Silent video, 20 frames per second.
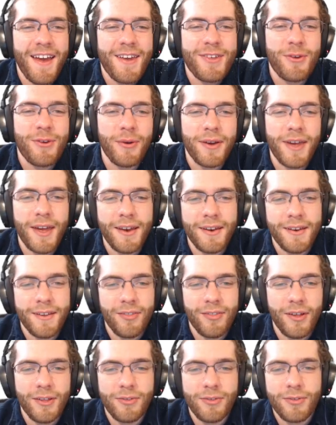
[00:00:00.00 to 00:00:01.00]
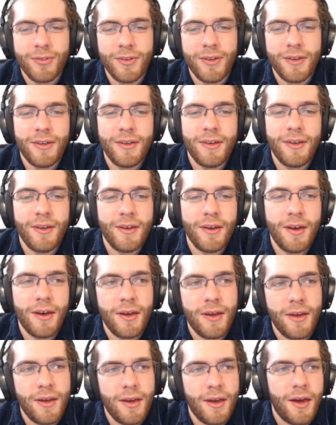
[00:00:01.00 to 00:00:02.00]
So again, let's,
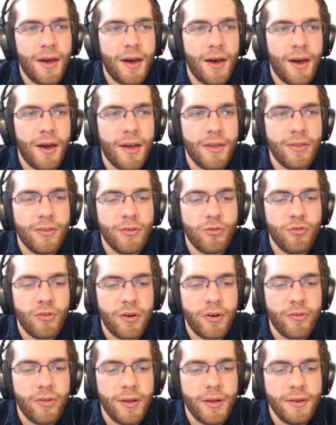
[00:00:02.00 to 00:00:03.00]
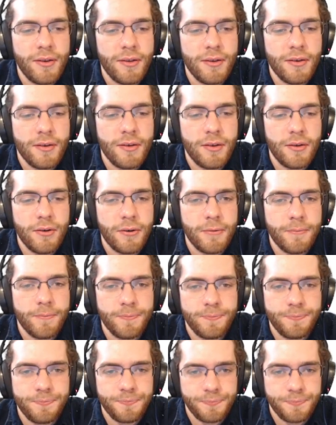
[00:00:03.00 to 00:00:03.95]
the general idea here